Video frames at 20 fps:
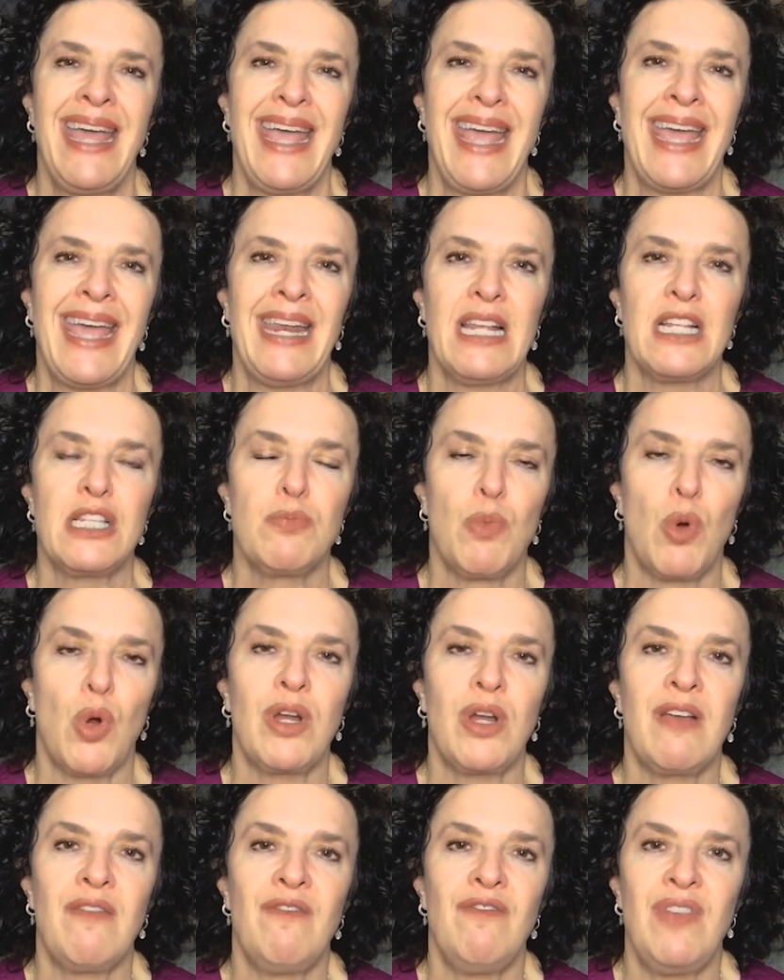and it's more
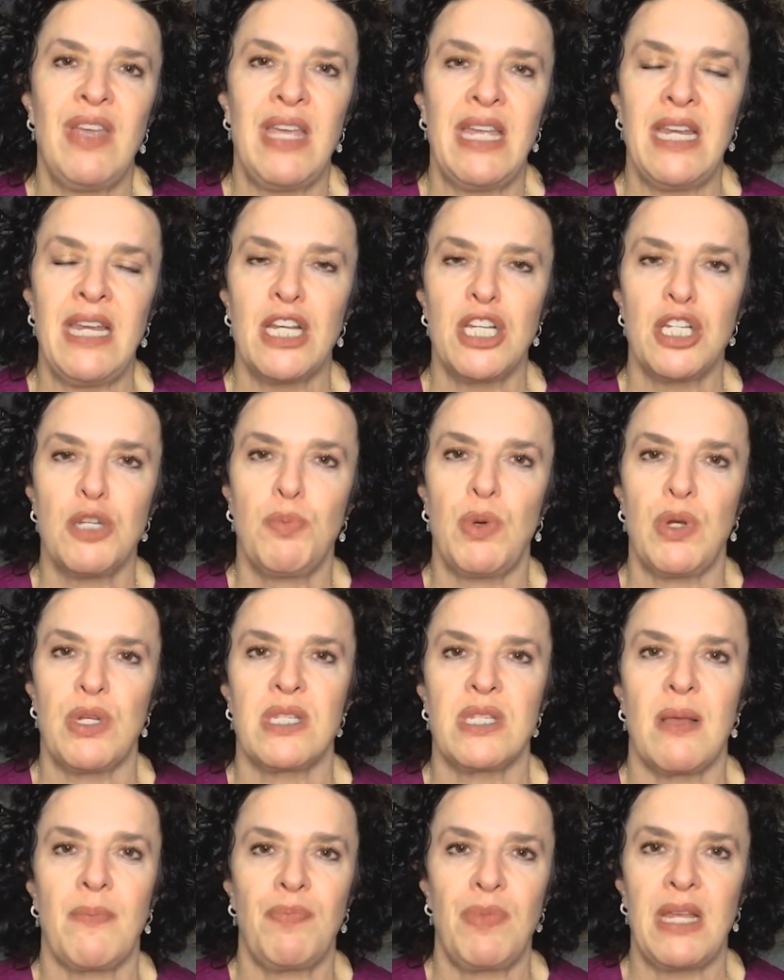convenient to put
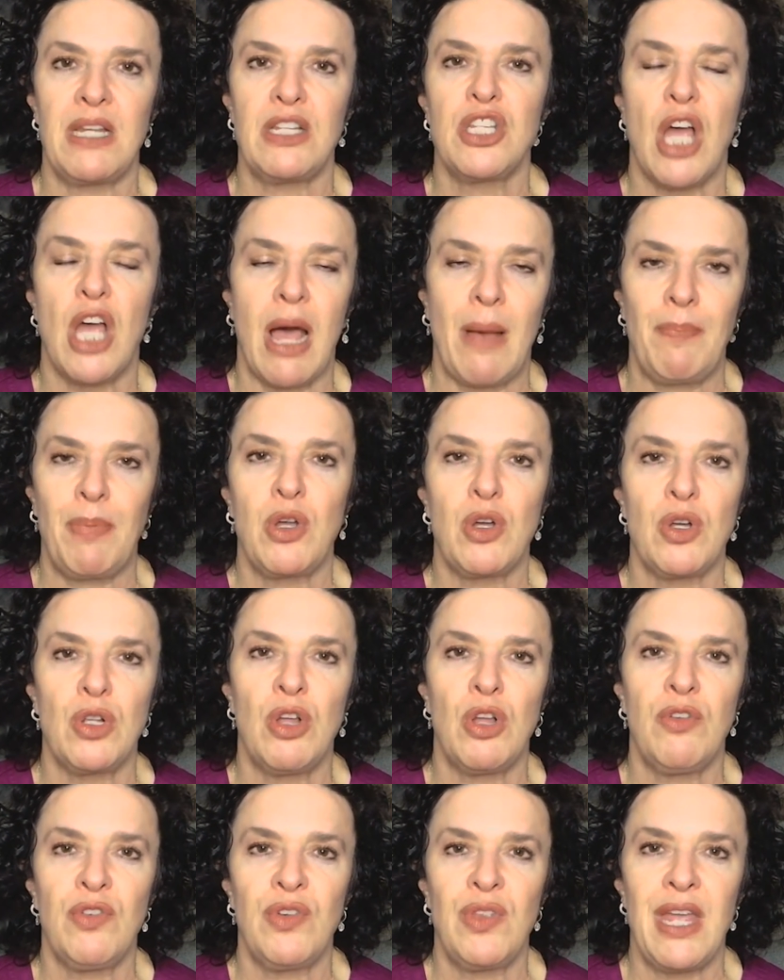something topical
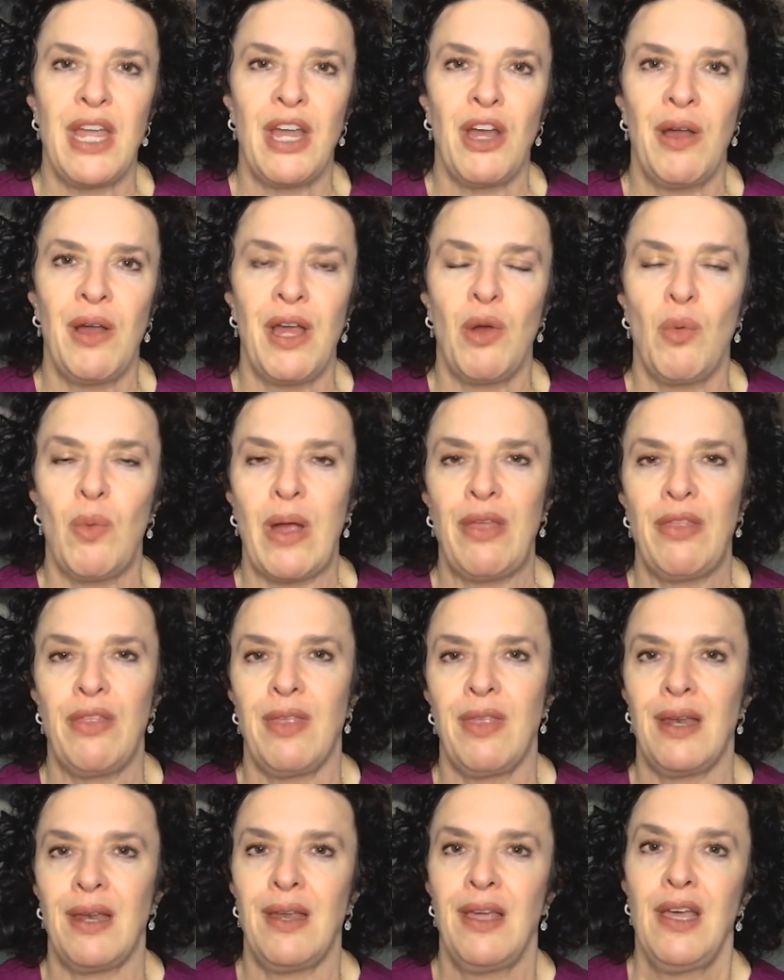over the area rather
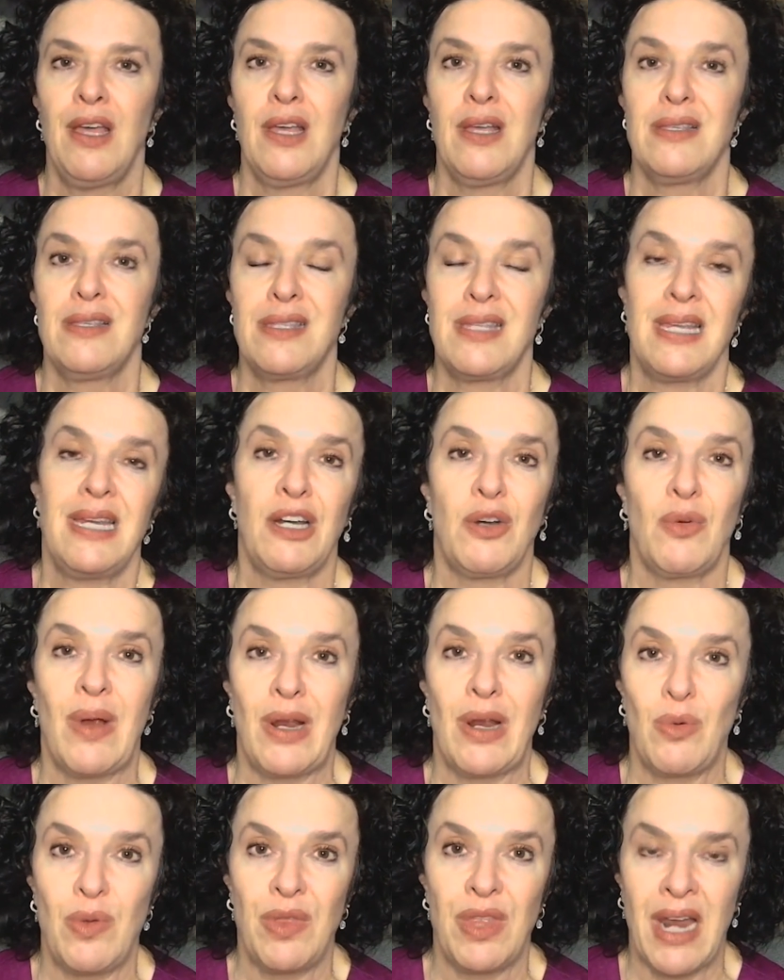than sitting
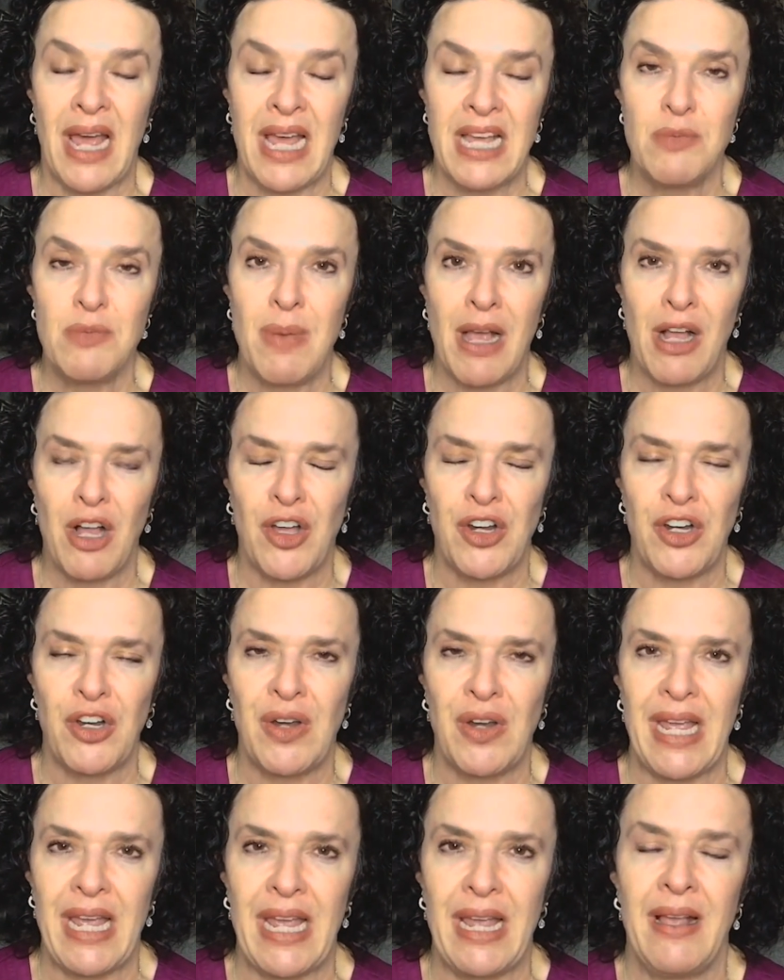around with an ice pack on your
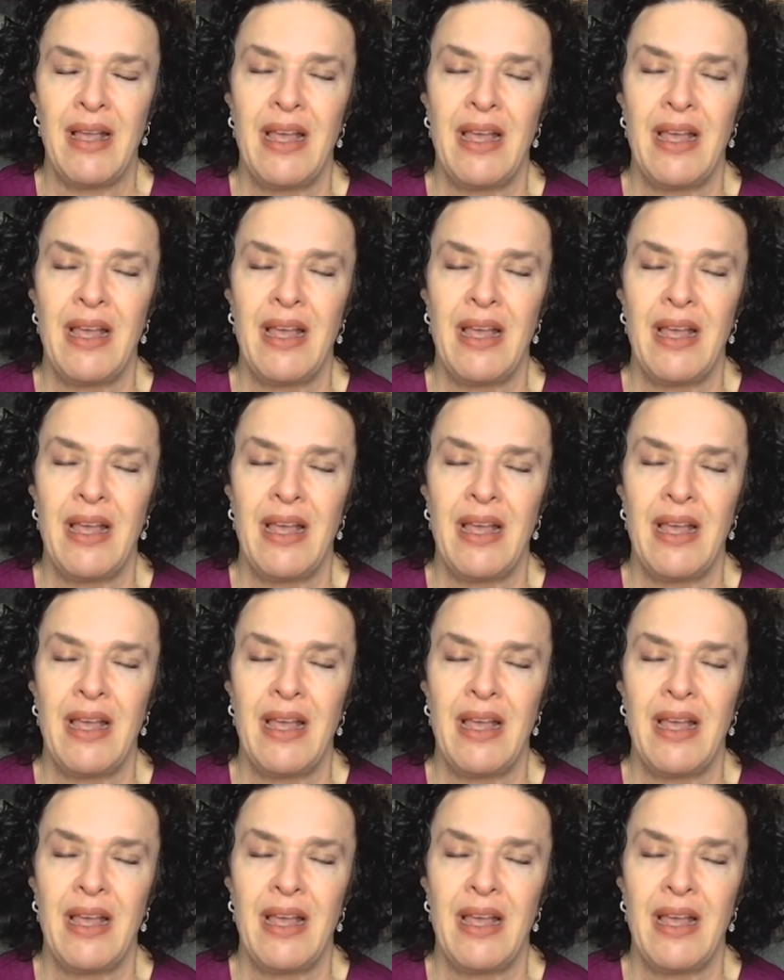knee.